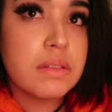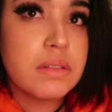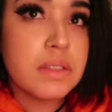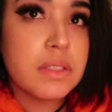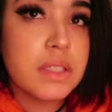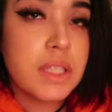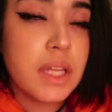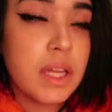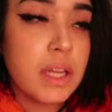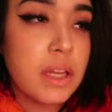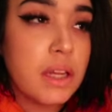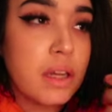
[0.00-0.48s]
There was,
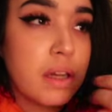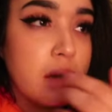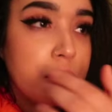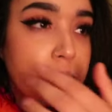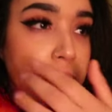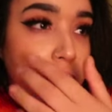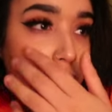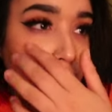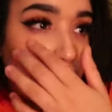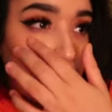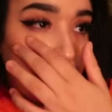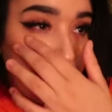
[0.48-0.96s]
like,
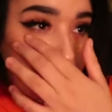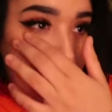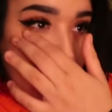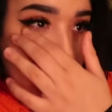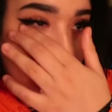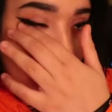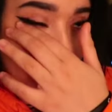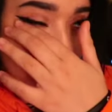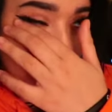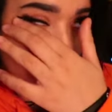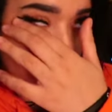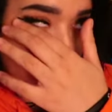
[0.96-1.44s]
an army
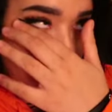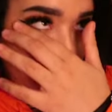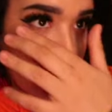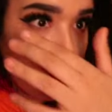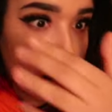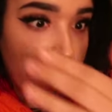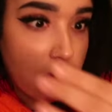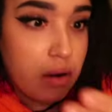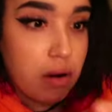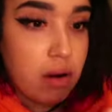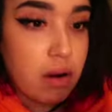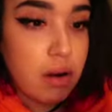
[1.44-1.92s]
that was handing
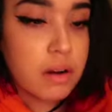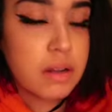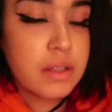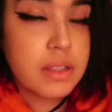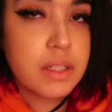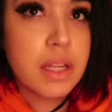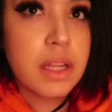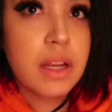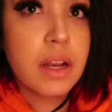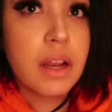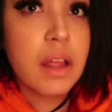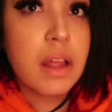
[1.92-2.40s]
out cards,
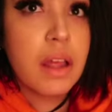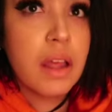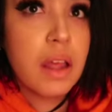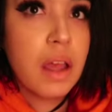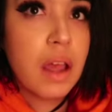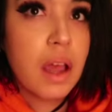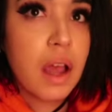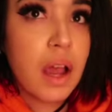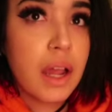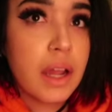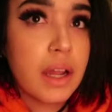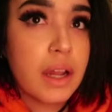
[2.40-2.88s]
and
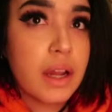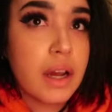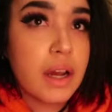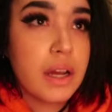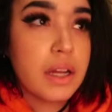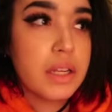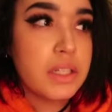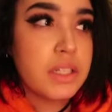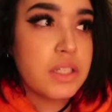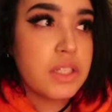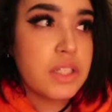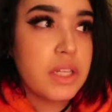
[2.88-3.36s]
I
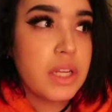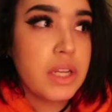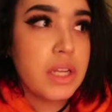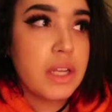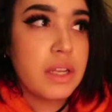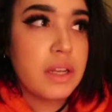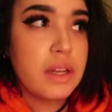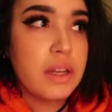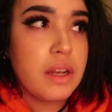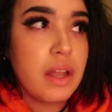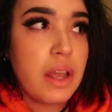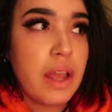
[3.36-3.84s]
got
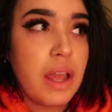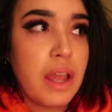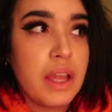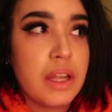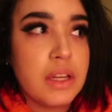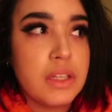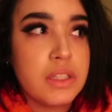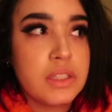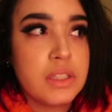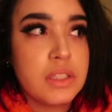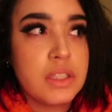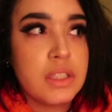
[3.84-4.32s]
Jin
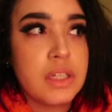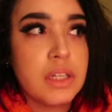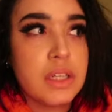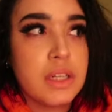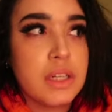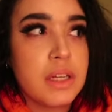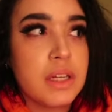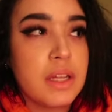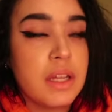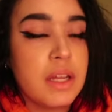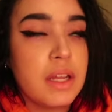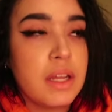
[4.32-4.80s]
and
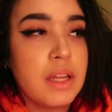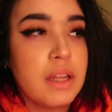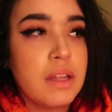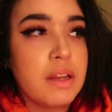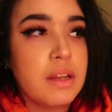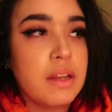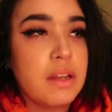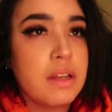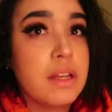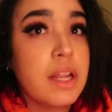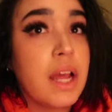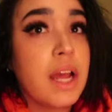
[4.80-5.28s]
Suga,
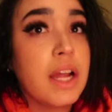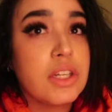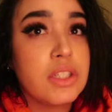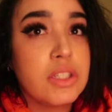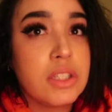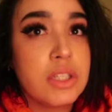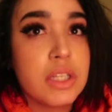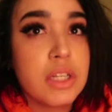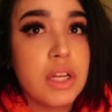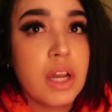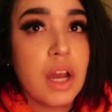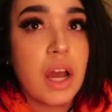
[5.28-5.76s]
and
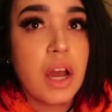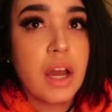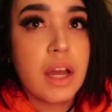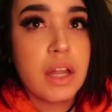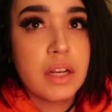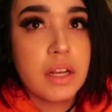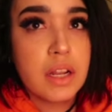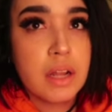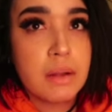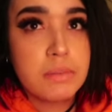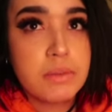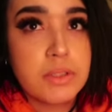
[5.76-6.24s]
Ashley
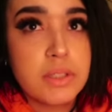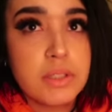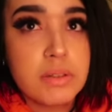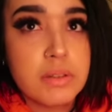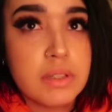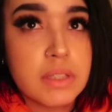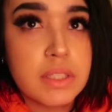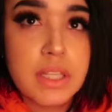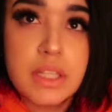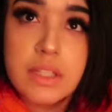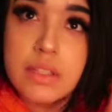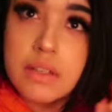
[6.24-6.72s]
got Namjoon,
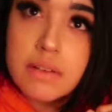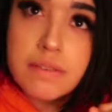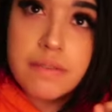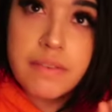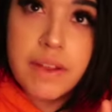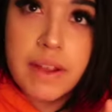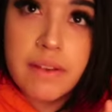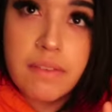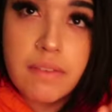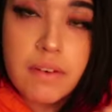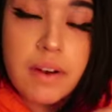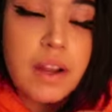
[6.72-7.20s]
because that's her
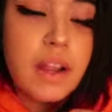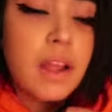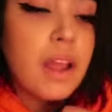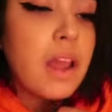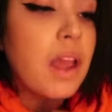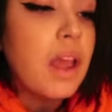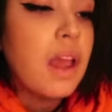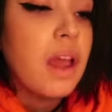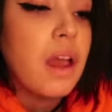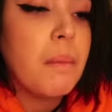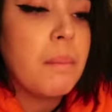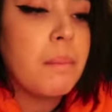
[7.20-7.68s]
favorite,
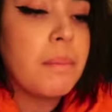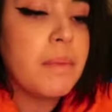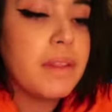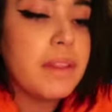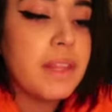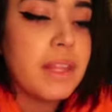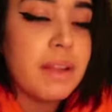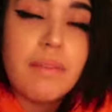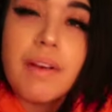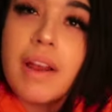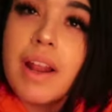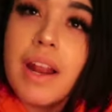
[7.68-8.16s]
but
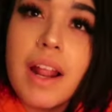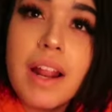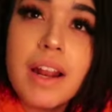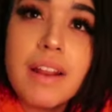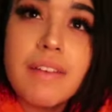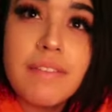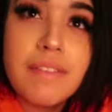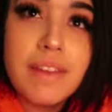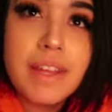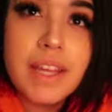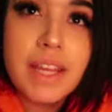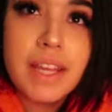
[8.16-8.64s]
they ran out
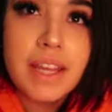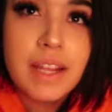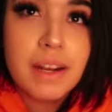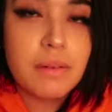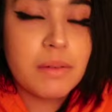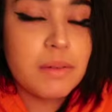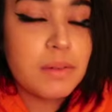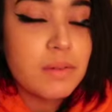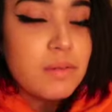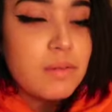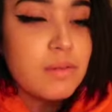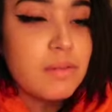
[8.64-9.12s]
of B, and I
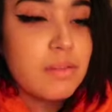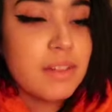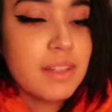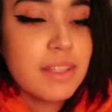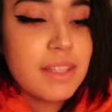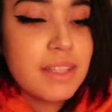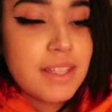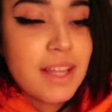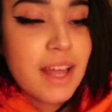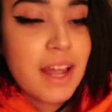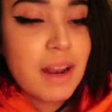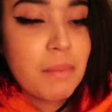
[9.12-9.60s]
was
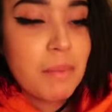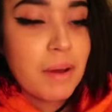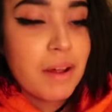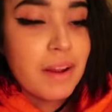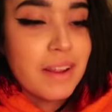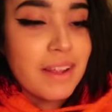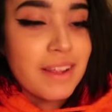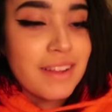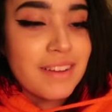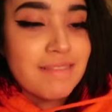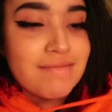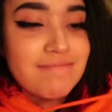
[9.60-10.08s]
really sad about
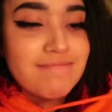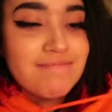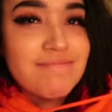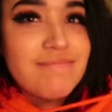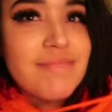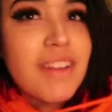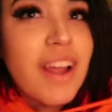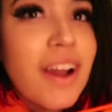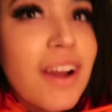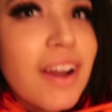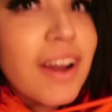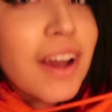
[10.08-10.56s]
it.
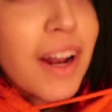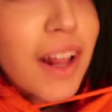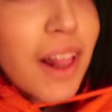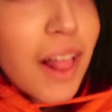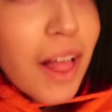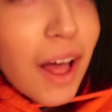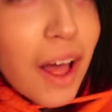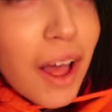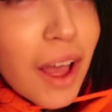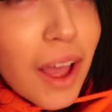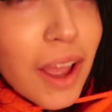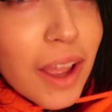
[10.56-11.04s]
Not
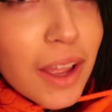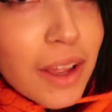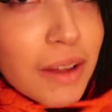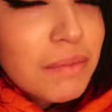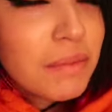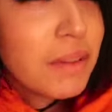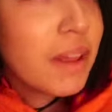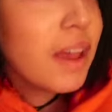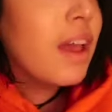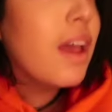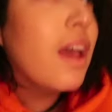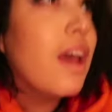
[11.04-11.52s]

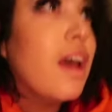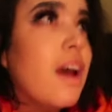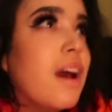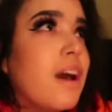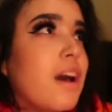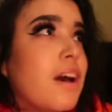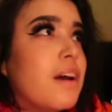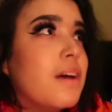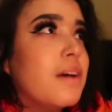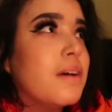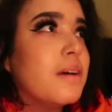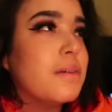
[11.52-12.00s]

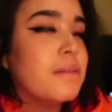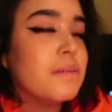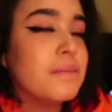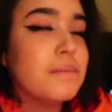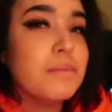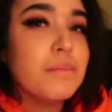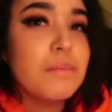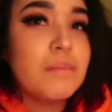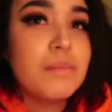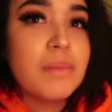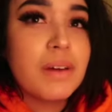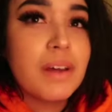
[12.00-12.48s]
gonna lie.
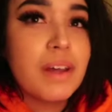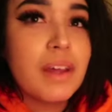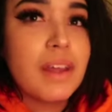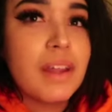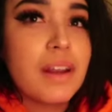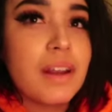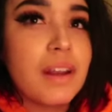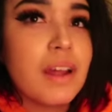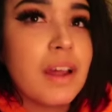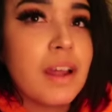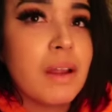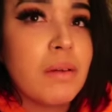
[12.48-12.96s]

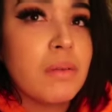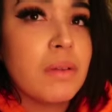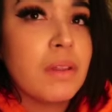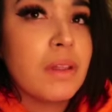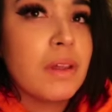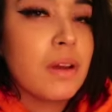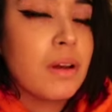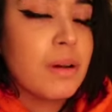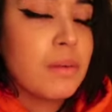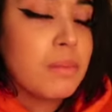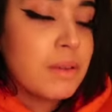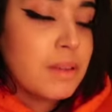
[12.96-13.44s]
But I
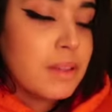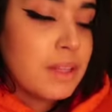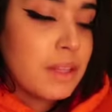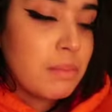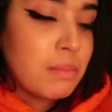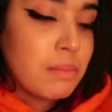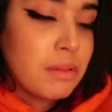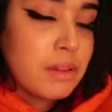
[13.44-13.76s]
really hope that they